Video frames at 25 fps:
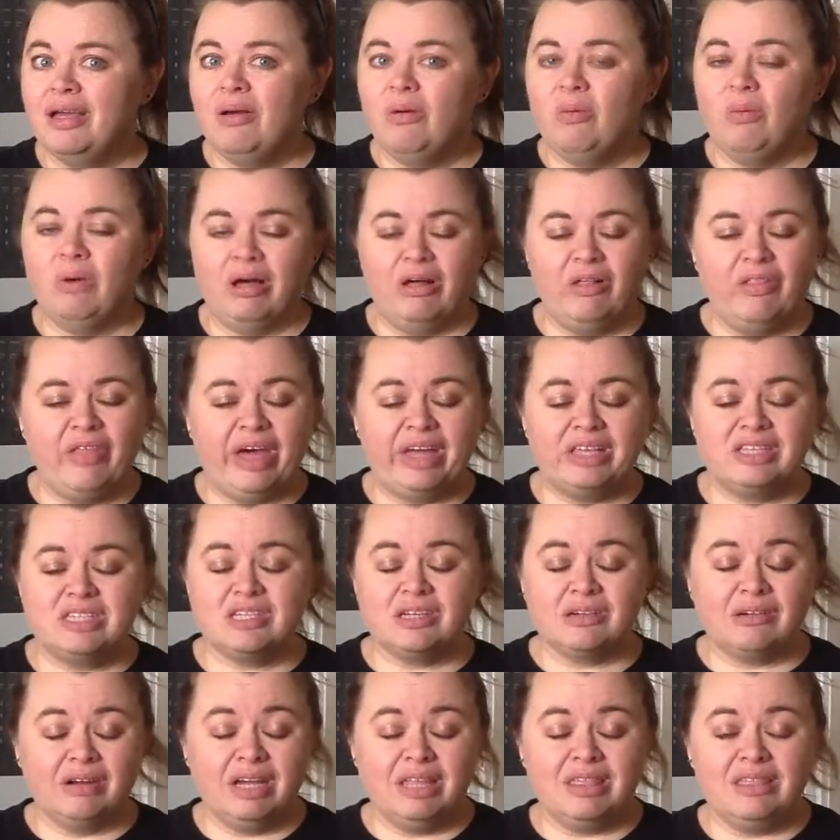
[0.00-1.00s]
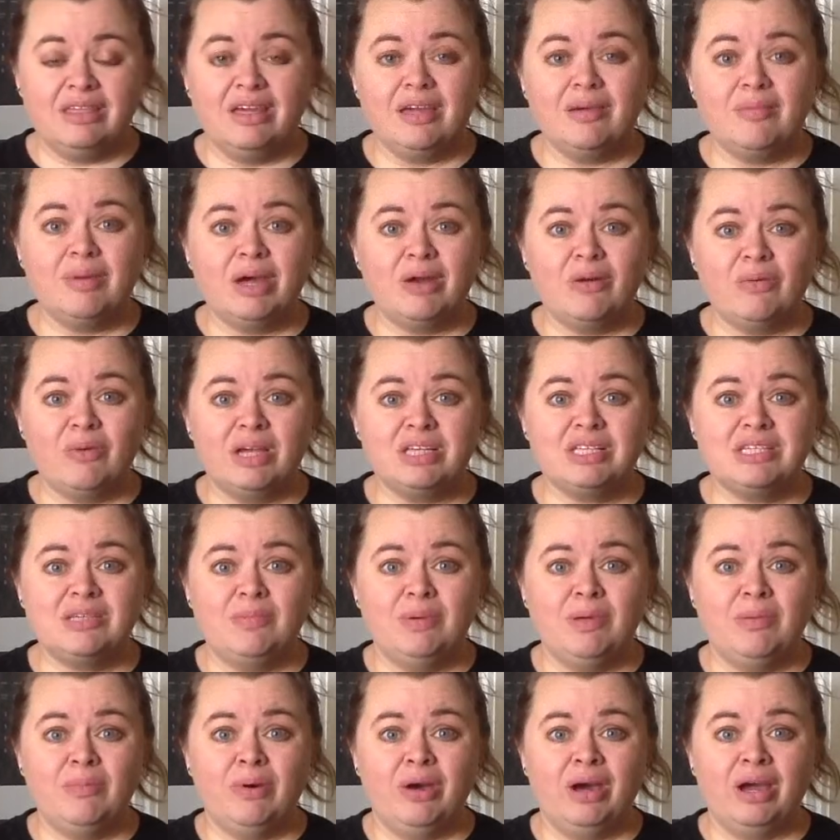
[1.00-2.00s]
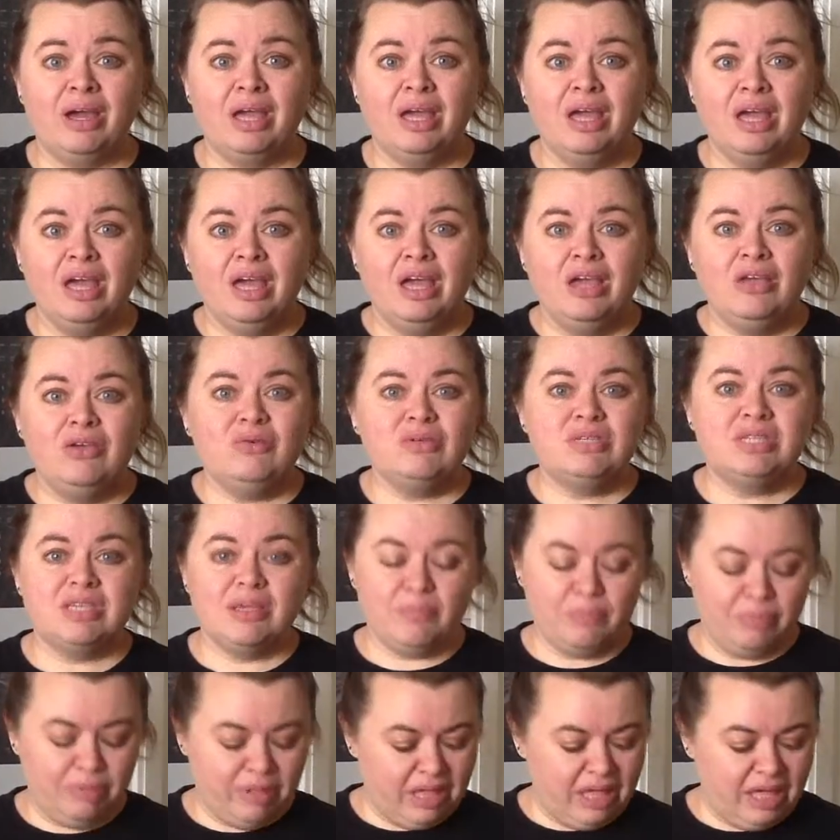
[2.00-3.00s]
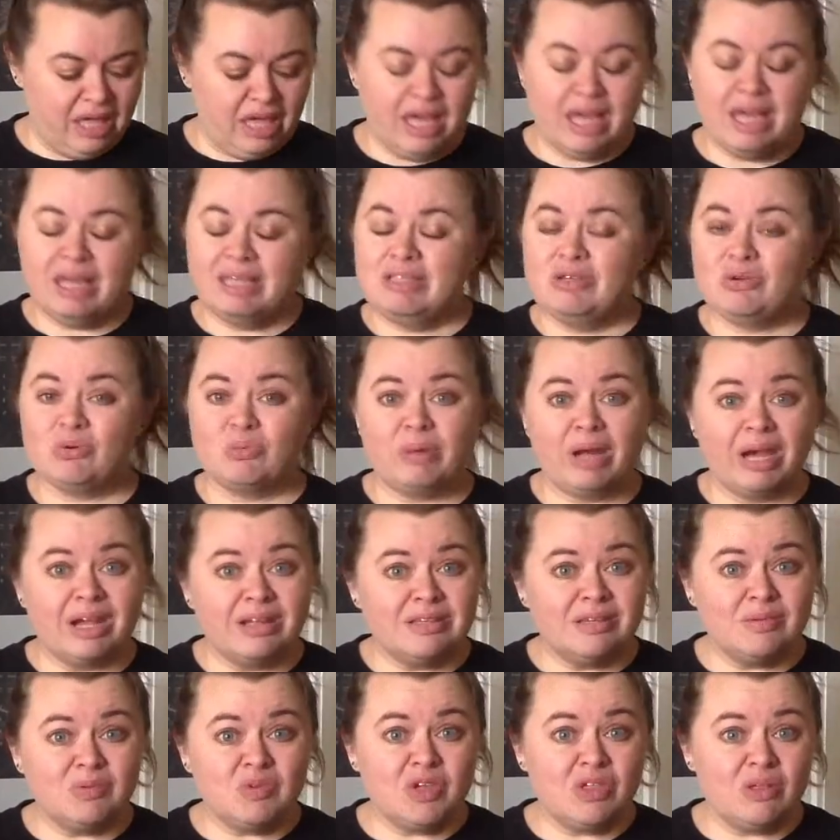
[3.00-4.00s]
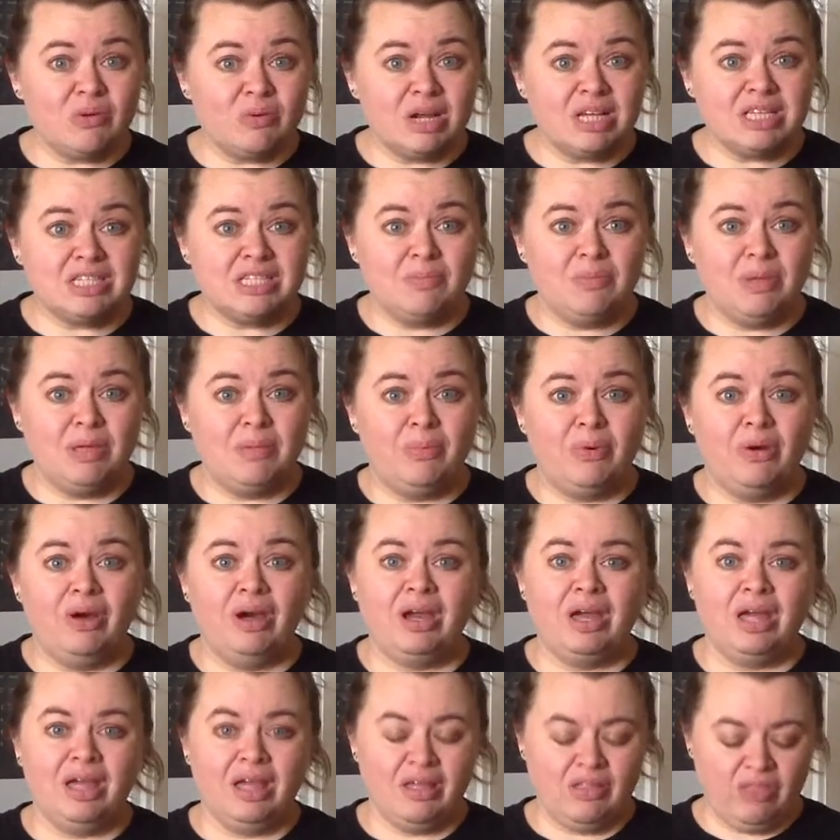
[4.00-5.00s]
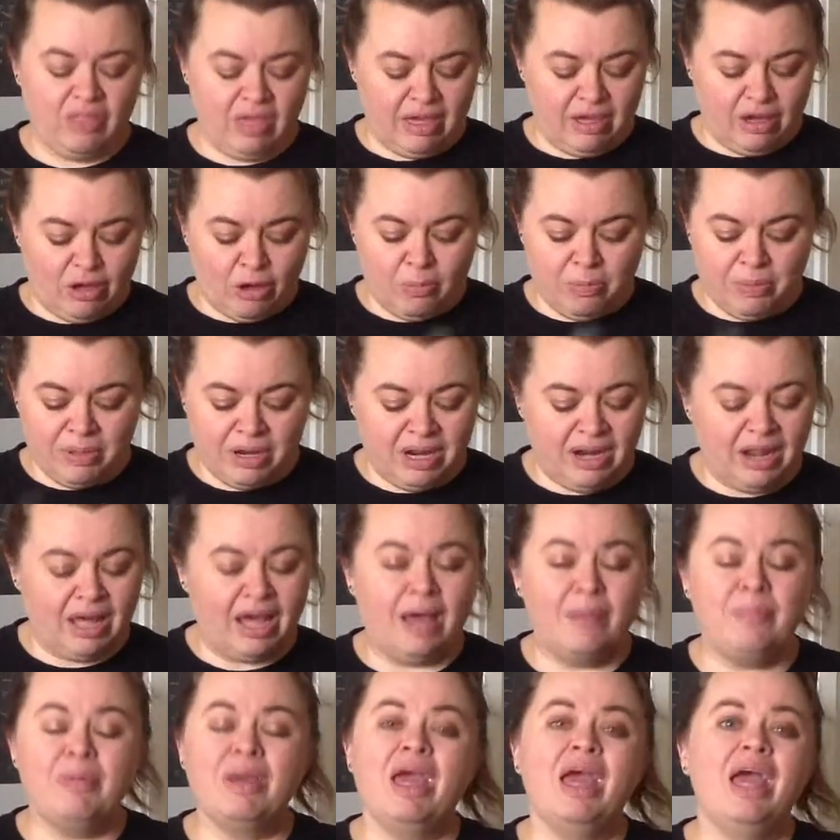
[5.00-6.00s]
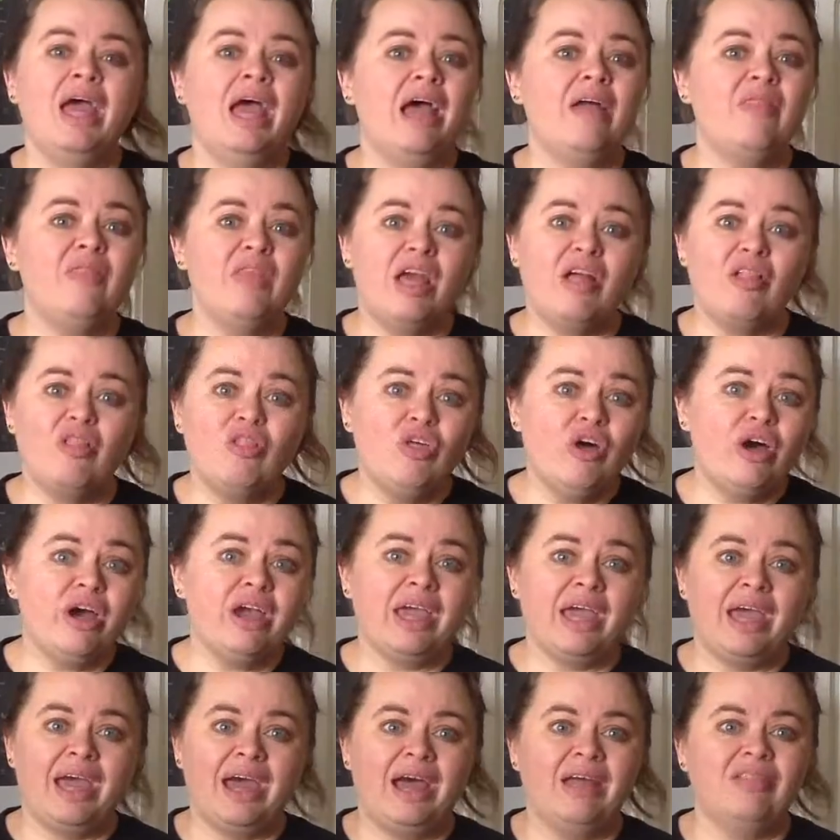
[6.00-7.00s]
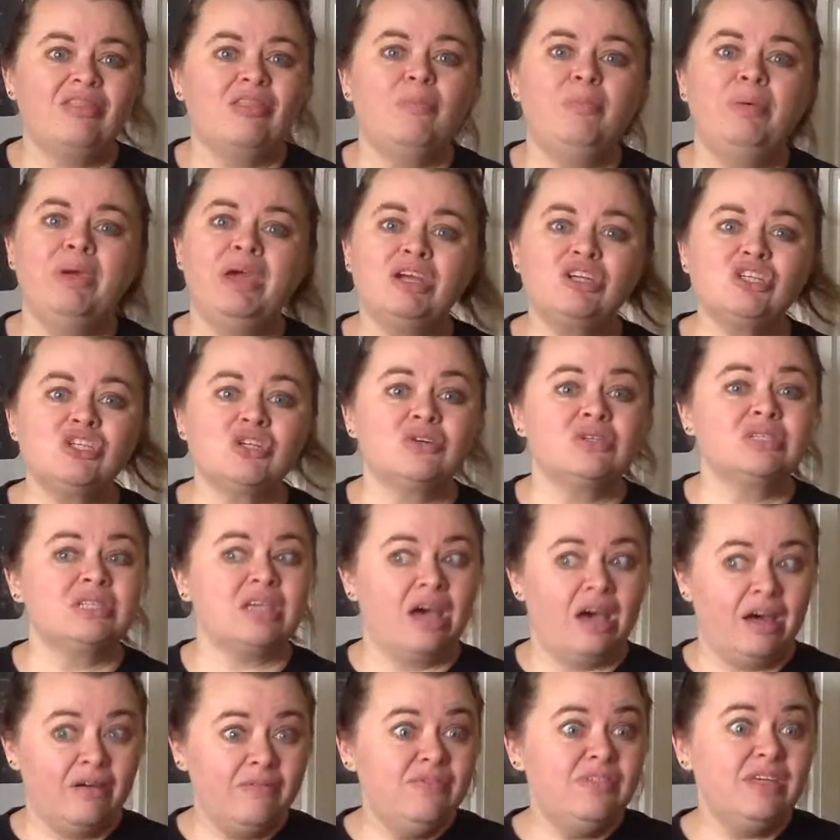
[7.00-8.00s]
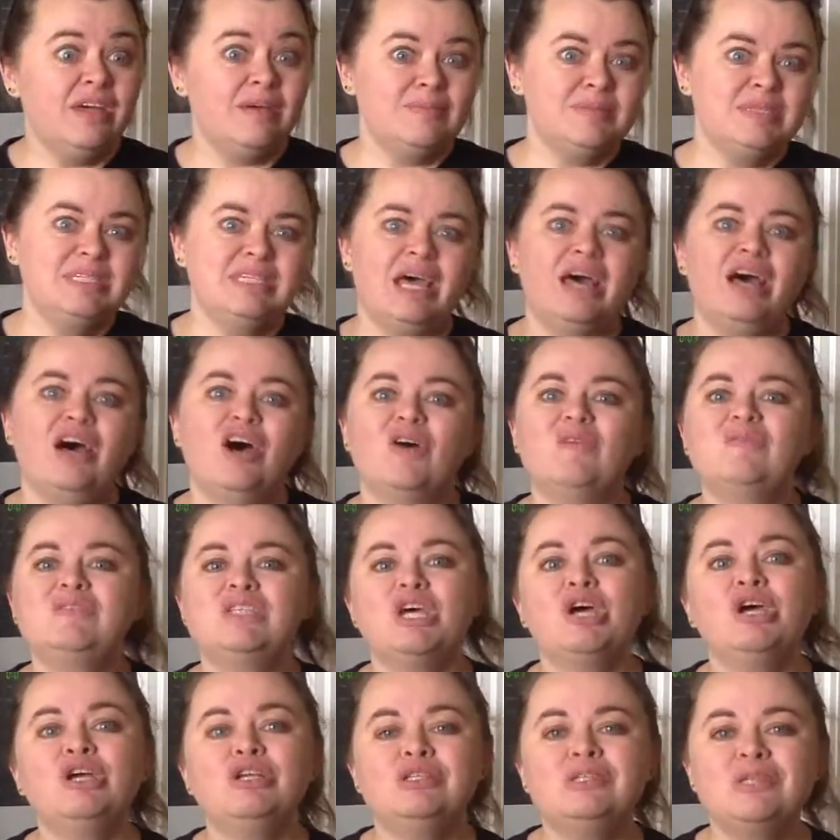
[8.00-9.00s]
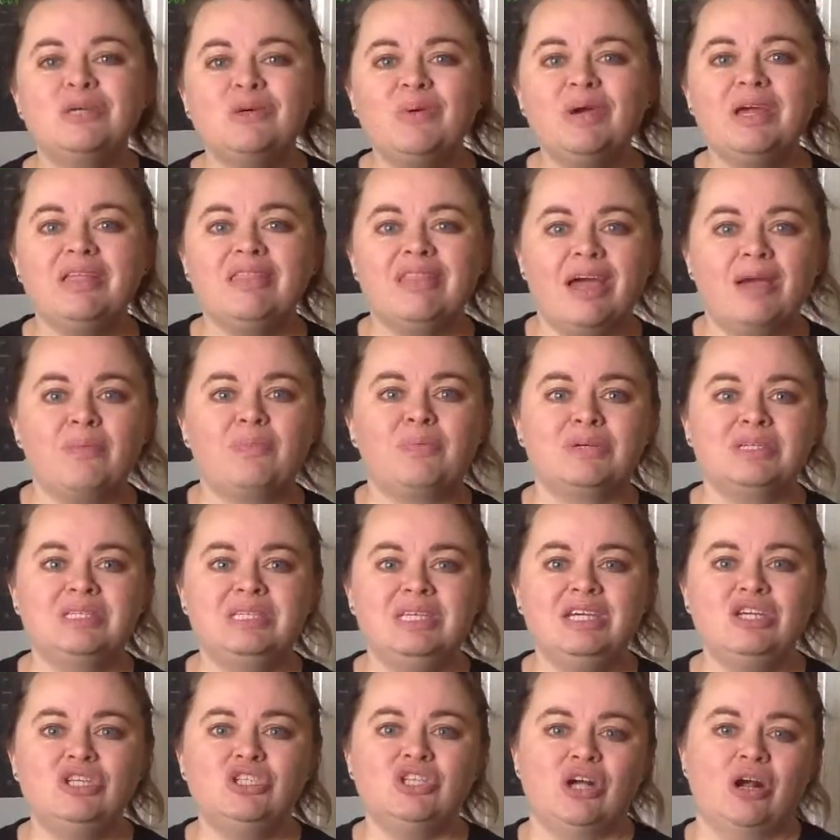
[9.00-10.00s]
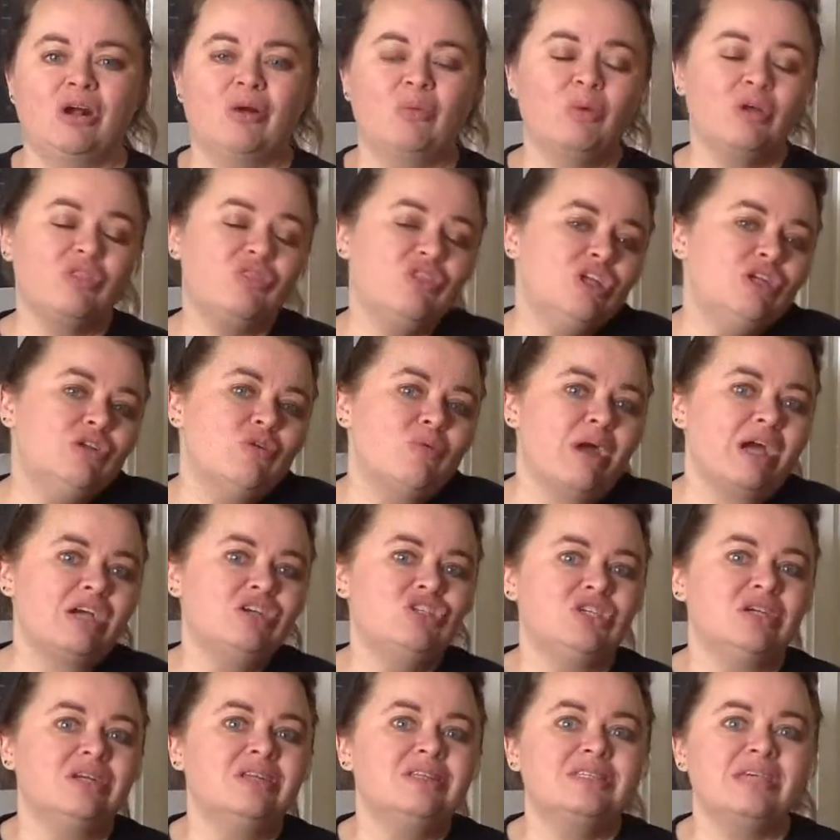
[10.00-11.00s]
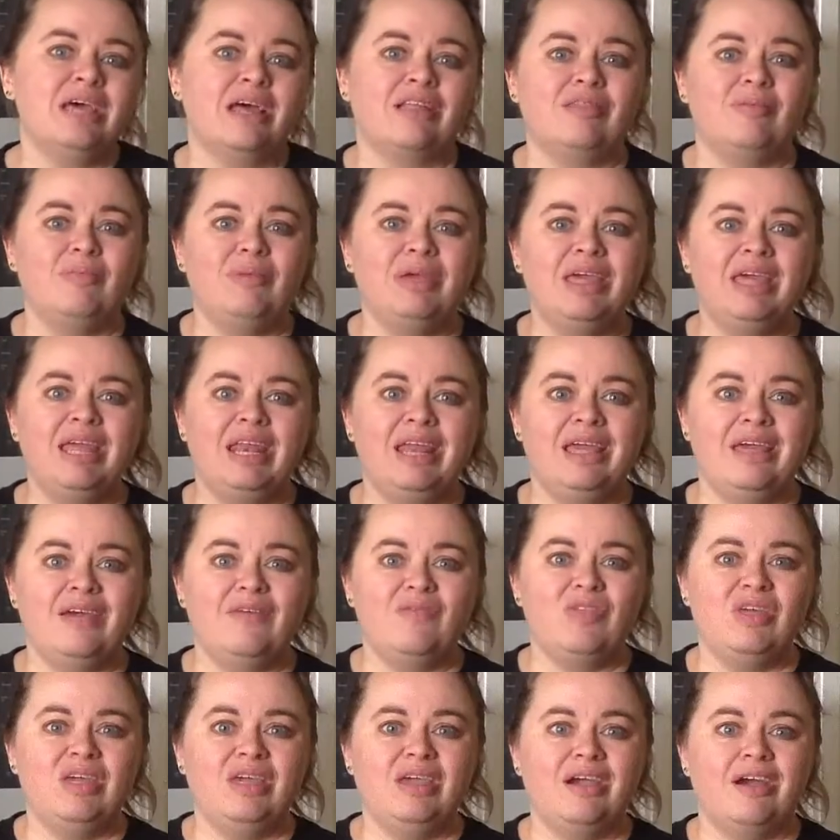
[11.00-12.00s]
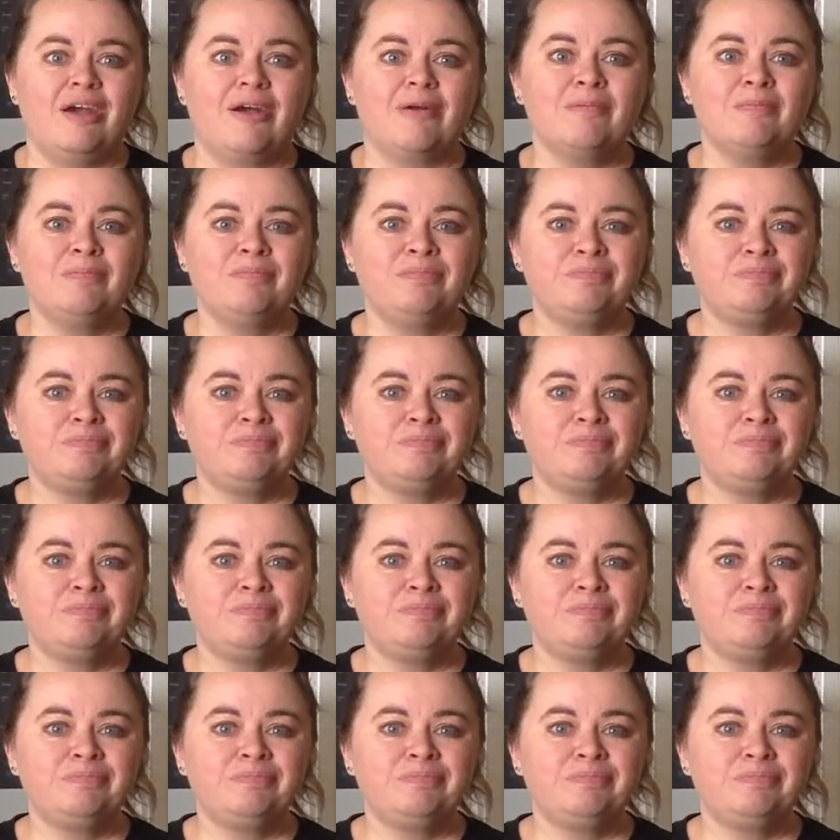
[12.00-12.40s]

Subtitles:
Well, that's the great thing about a recipe book. You simply direct them to the recipe book, they open it up, and they look at the pictures of themselves doing that procedure with the directions at the beginning of the year.